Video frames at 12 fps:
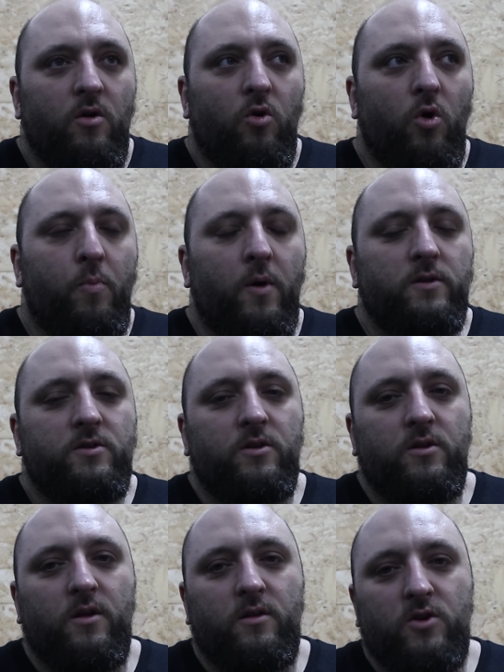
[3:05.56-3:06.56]
up onto
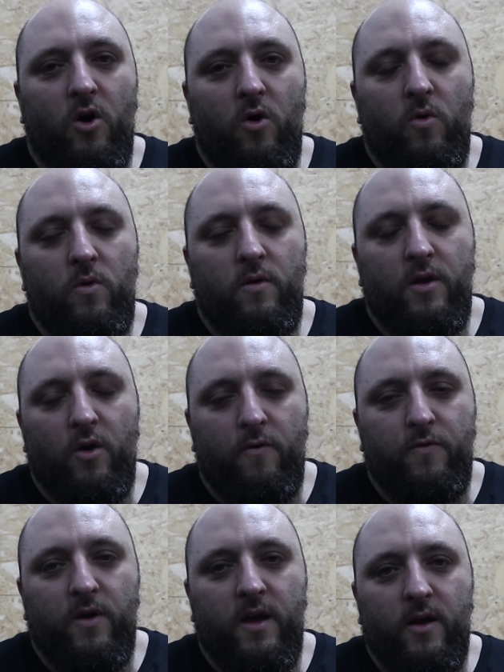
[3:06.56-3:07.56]
the toe and
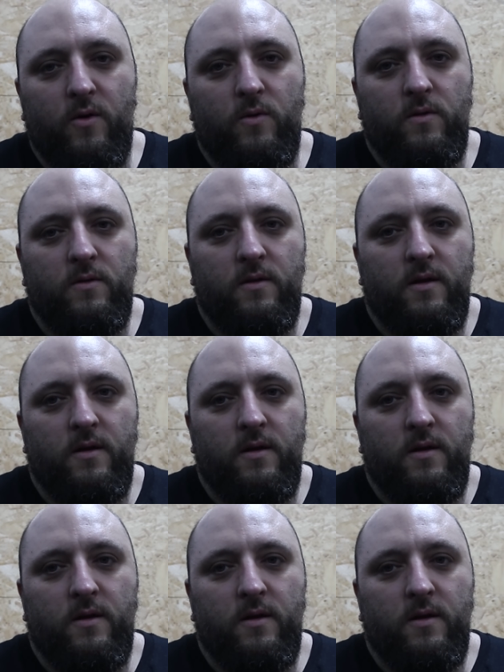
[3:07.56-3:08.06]
off the heel,